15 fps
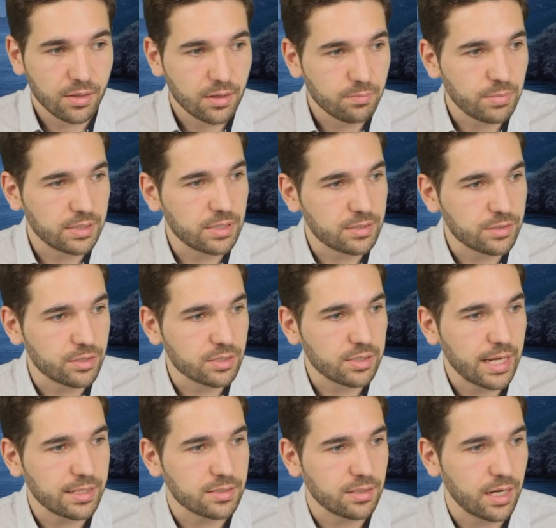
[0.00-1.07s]
but this is just
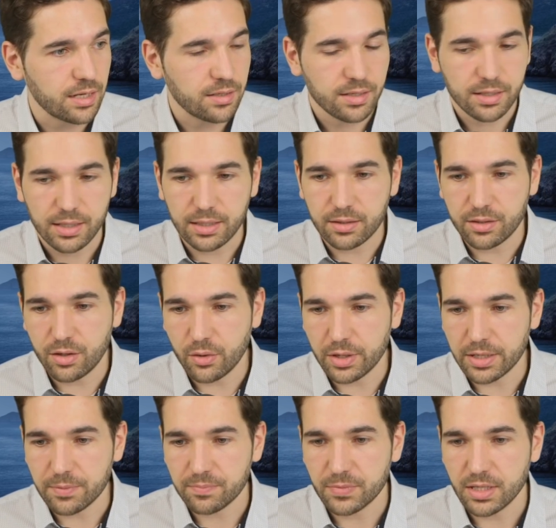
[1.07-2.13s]
last night.
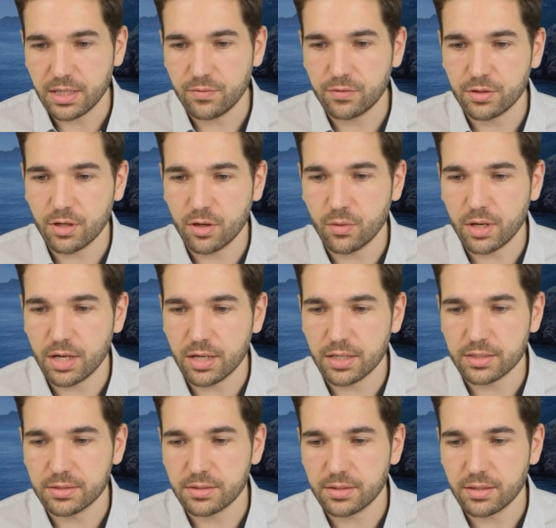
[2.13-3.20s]
Illinois, even though
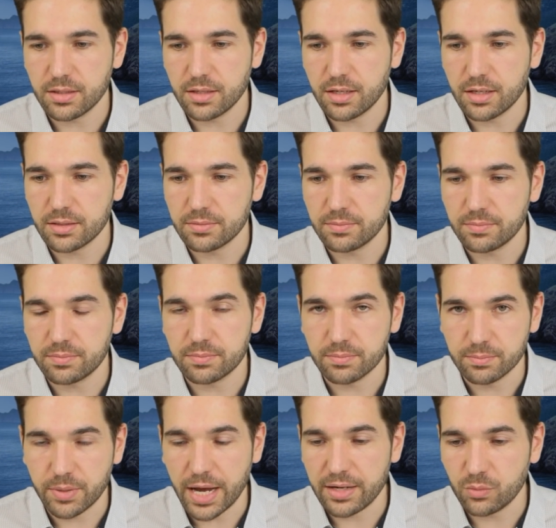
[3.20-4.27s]
uh, uh,
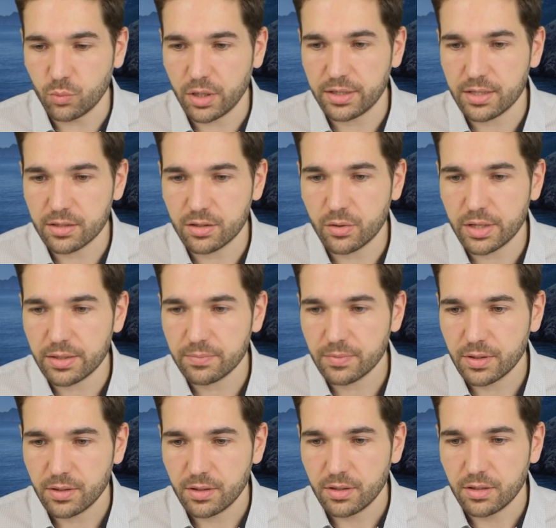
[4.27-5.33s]
Biden won Illinois,
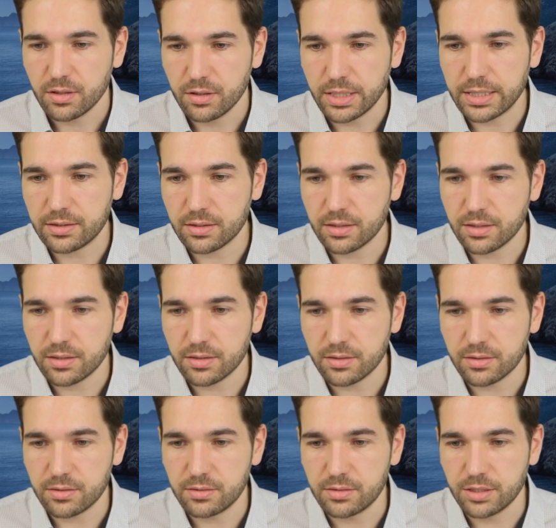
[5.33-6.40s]
look at the
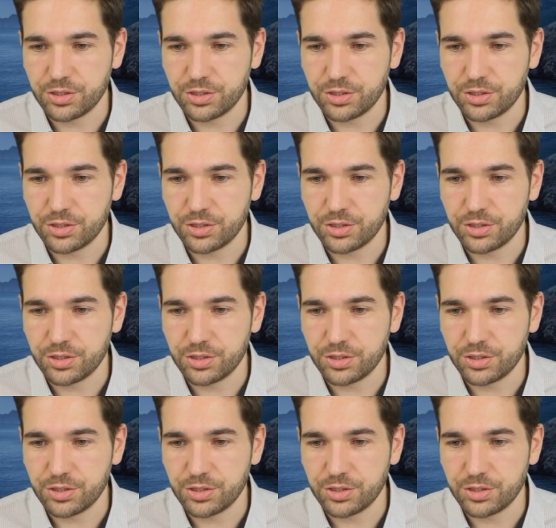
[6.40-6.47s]
the